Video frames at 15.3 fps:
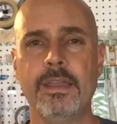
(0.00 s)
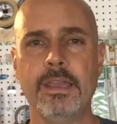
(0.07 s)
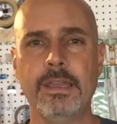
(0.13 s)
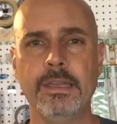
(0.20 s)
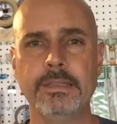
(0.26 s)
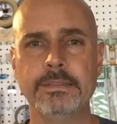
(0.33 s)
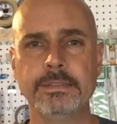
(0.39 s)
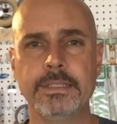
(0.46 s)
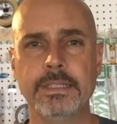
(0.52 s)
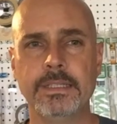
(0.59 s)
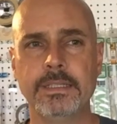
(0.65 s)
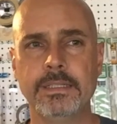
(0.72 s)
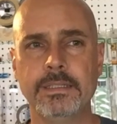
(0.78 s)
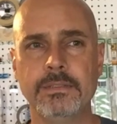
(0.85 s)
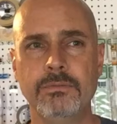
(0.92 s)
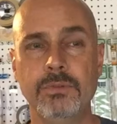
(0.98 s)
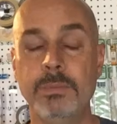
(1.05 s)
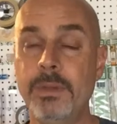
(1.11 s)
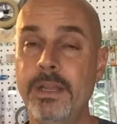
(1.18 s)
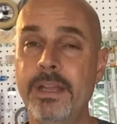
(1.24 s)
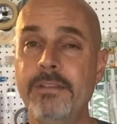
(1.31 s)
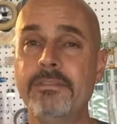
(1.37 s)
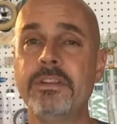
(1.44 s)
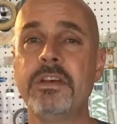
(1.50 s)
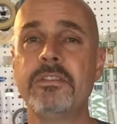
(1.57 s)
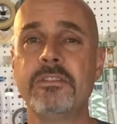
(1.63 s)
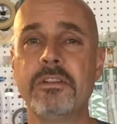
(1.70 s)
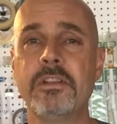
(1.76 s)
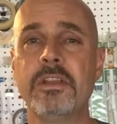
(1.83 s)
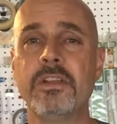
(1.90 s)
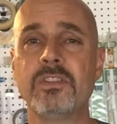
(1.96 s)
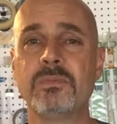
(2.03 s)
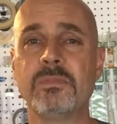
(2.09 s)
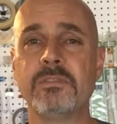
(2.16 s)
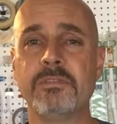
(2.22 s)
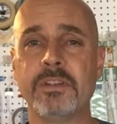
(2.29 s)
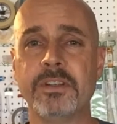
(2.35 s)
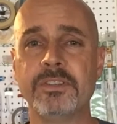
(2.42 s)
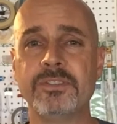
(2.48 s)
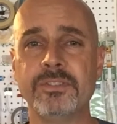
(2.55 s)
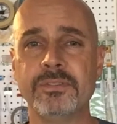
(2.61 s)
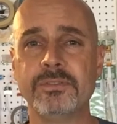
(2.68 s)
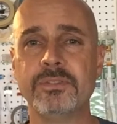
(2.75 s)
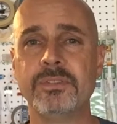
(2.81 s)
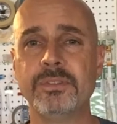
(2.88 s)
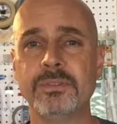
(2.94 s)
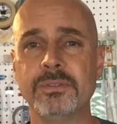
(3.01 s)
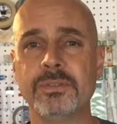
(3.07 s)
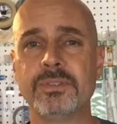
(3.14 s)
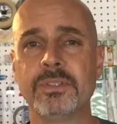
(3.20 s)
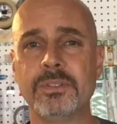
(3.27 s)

and we might have another announcement very soon too.